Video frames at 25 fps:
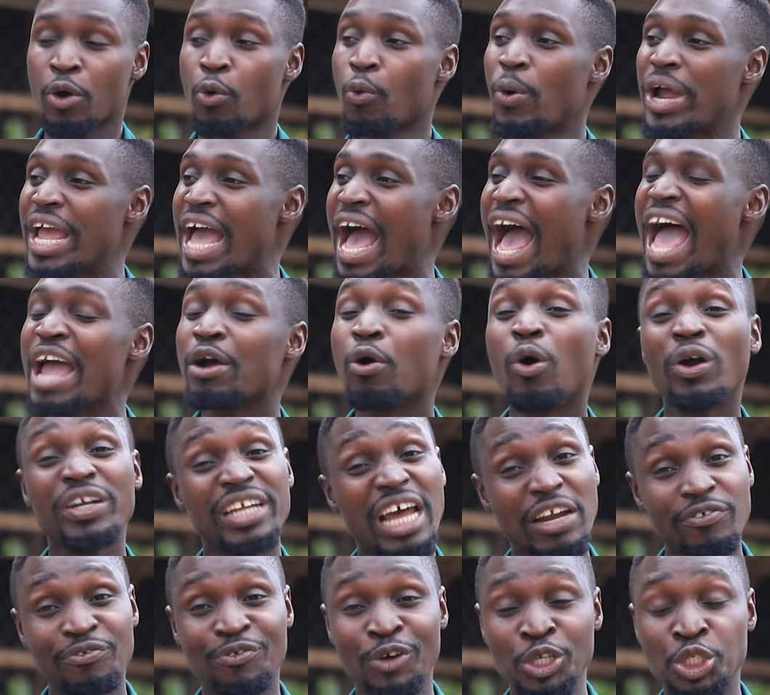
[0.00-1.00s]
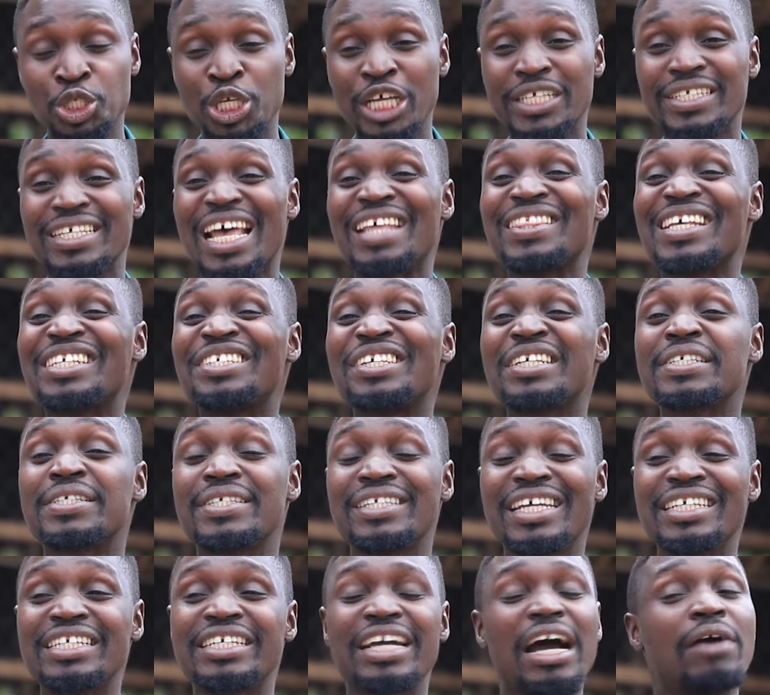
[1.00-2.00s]
where I ordered for chicks and the chicks
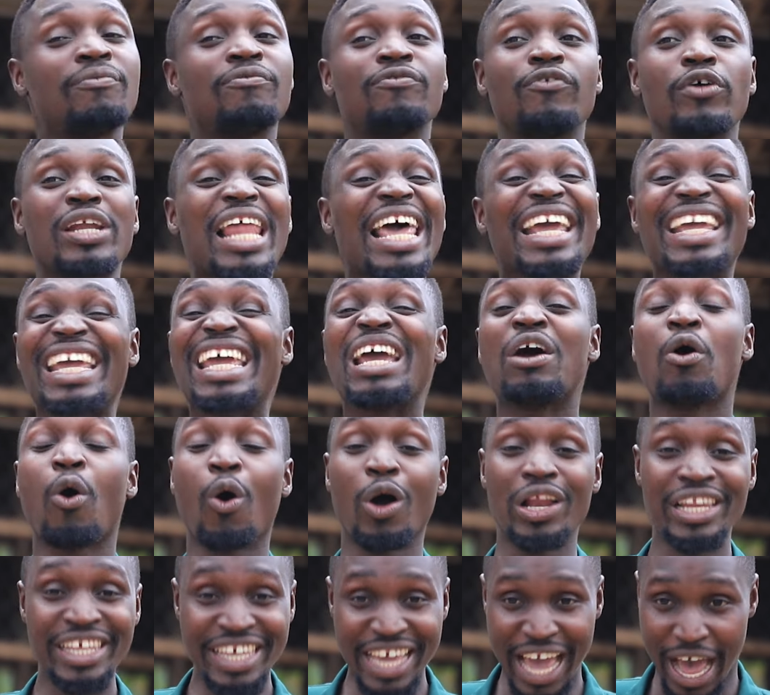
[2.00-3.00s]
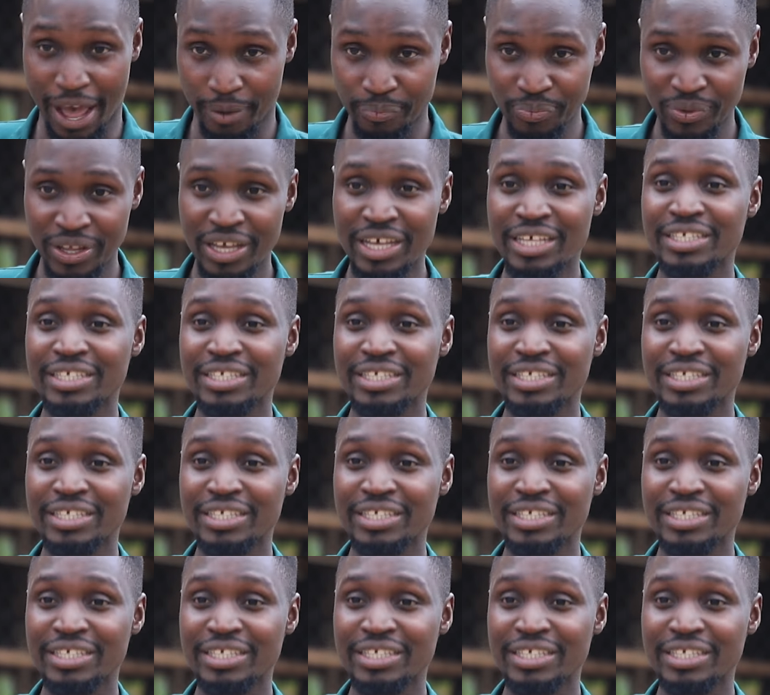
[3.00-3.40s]
didn't come for like a whole year.